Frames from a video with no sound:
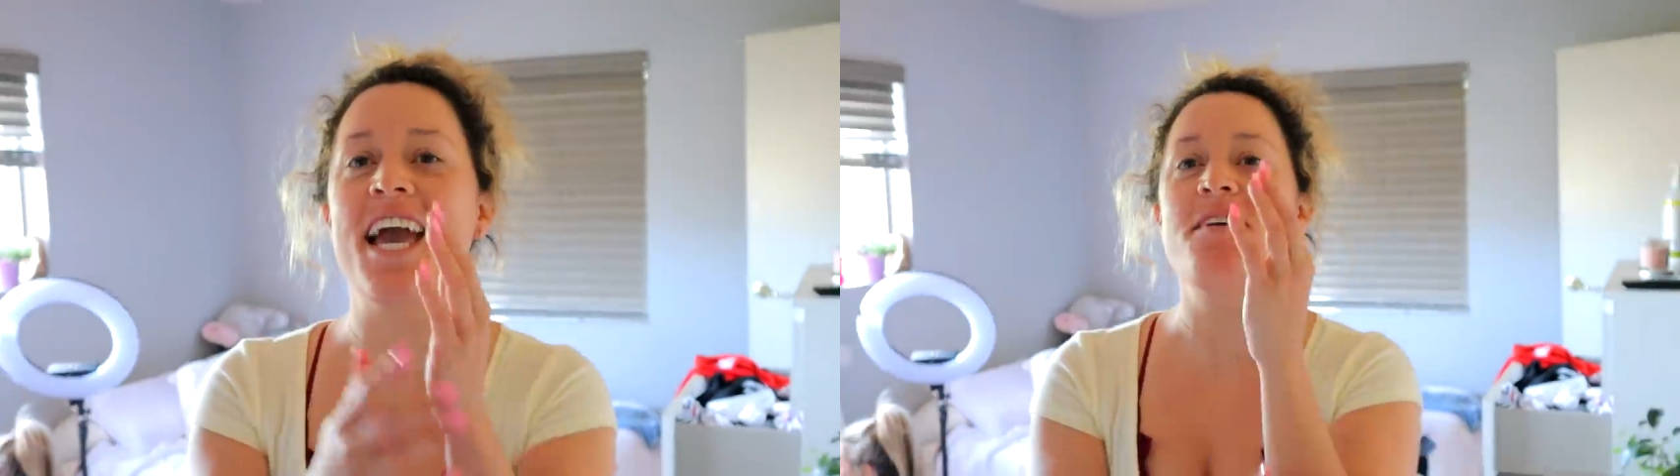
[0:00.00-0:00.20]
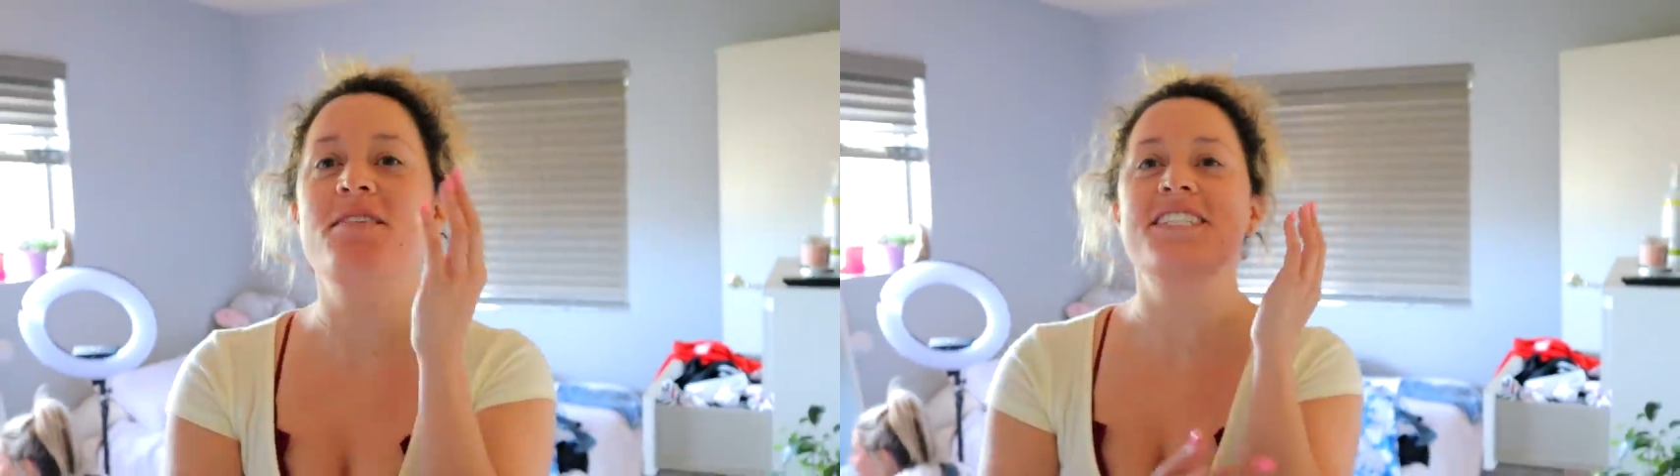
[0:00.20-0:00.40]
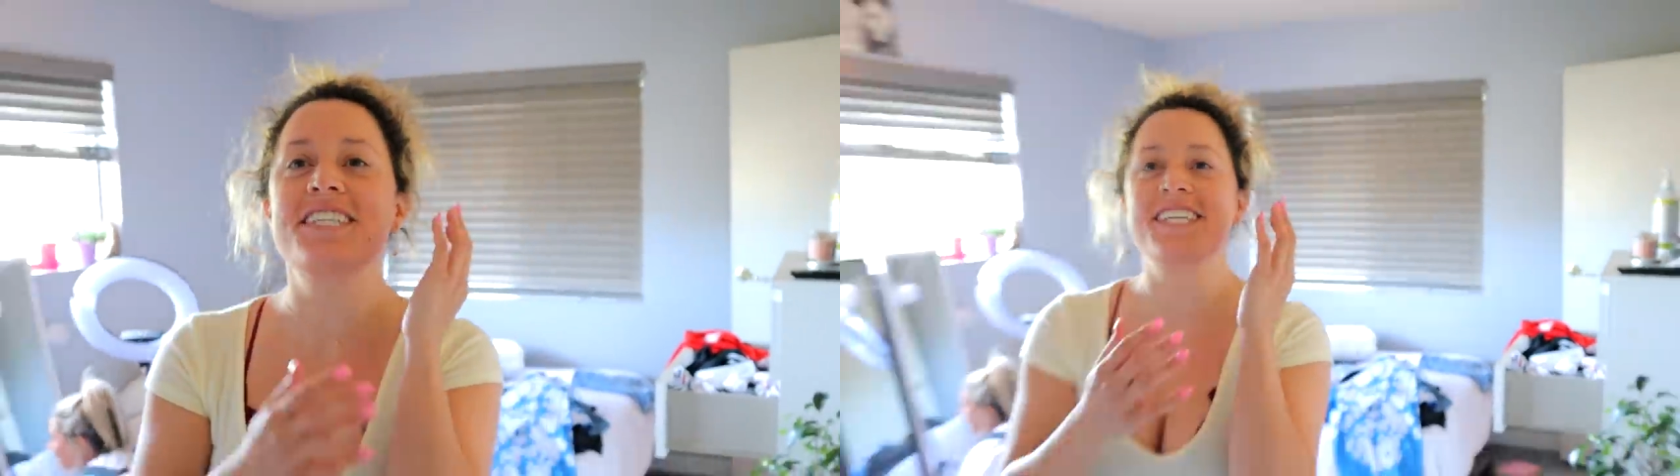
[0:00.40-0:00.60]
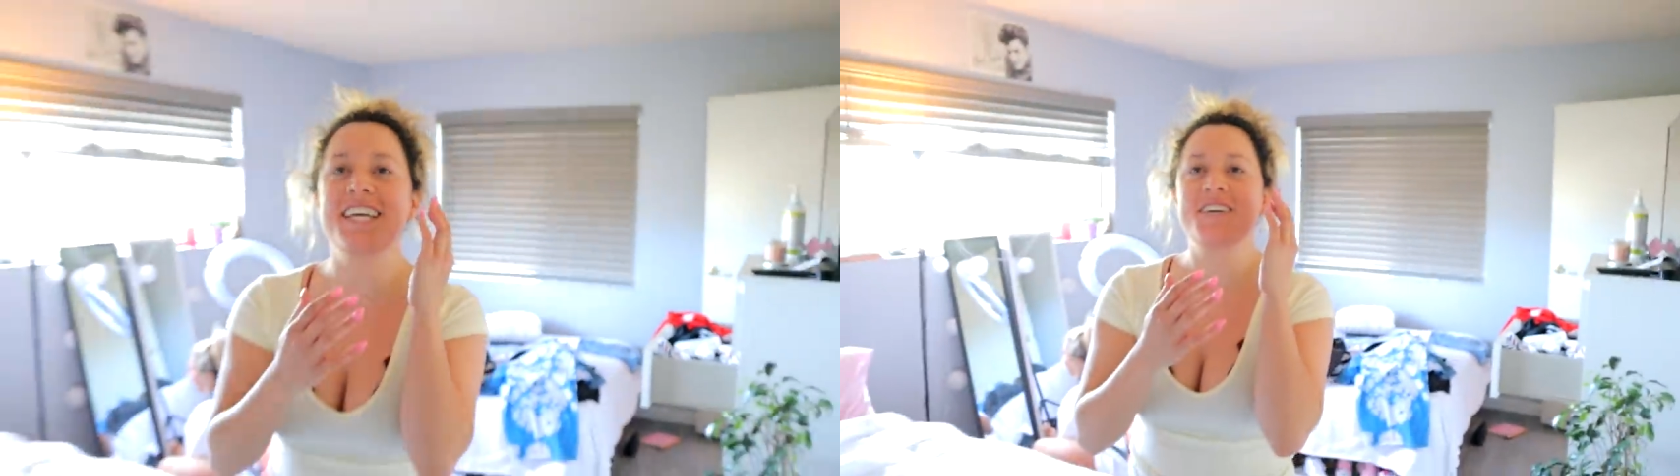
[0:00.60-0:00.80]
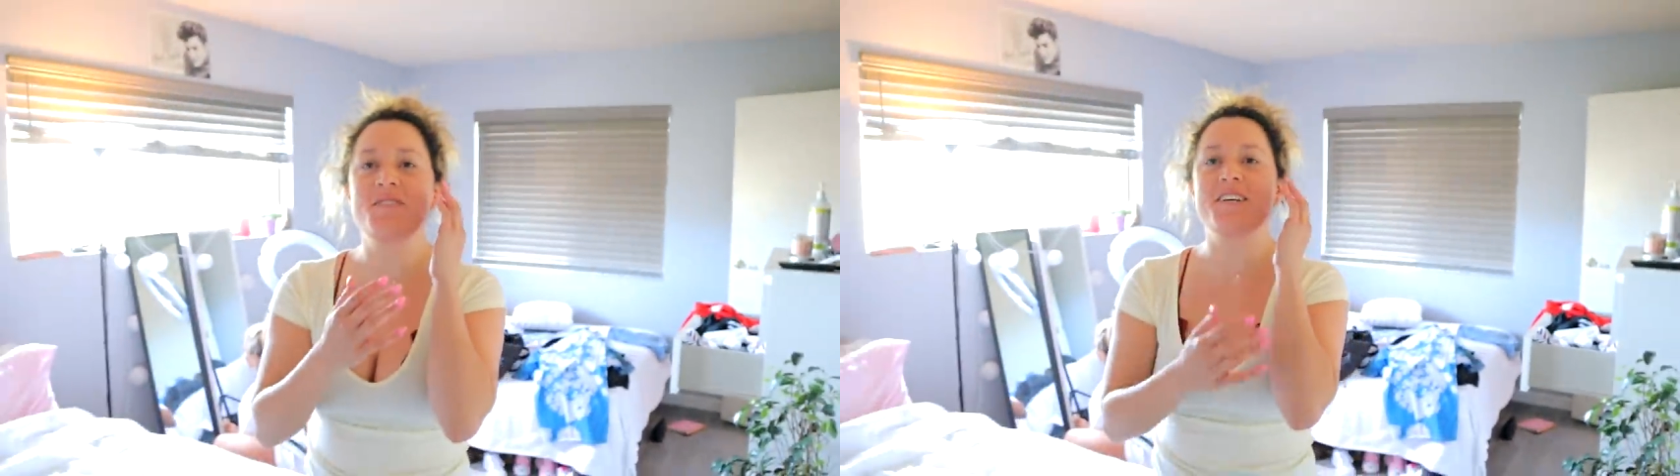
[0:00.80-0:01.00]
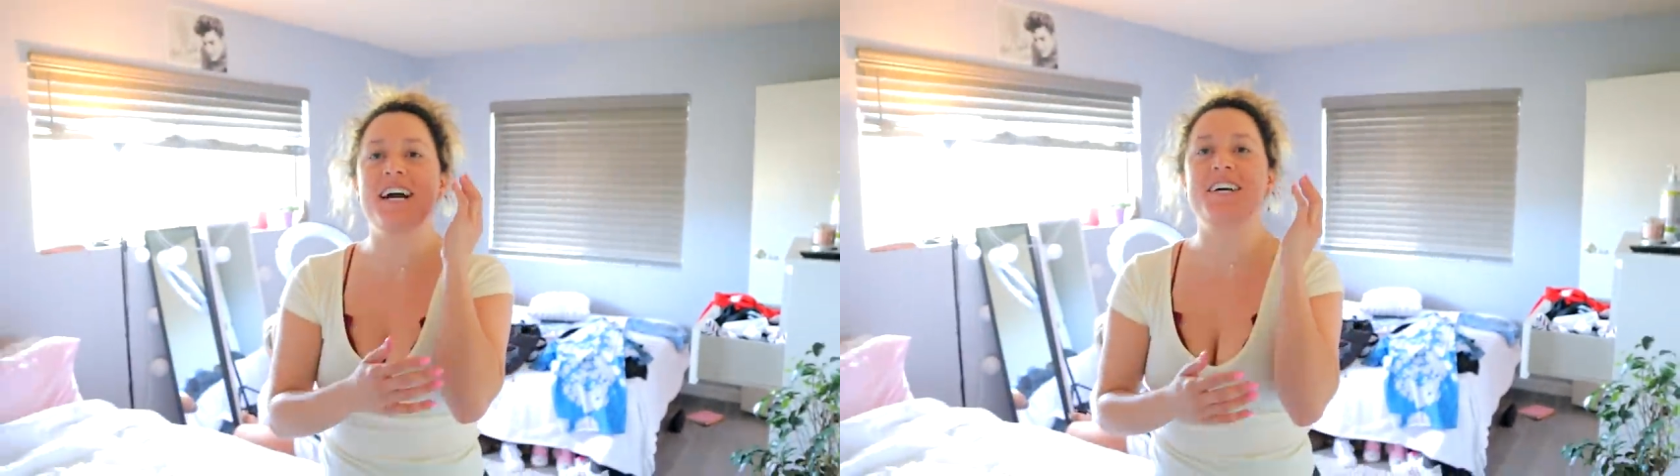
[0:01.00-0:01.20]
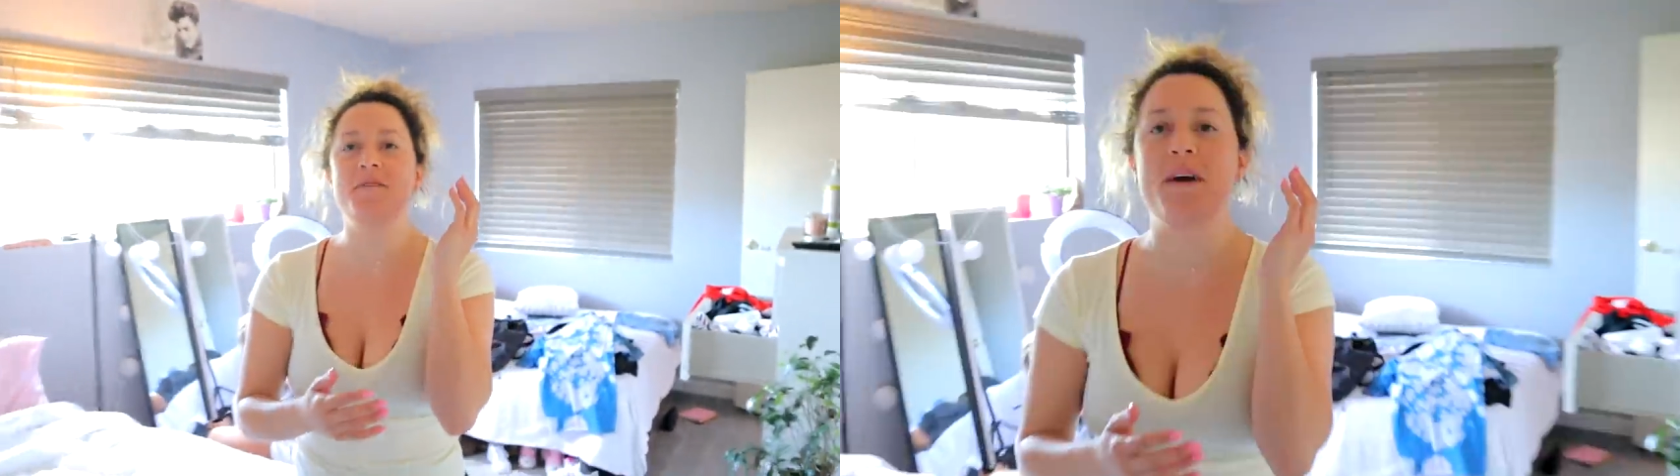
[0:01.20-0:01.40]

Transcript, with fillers: is like, you look like you're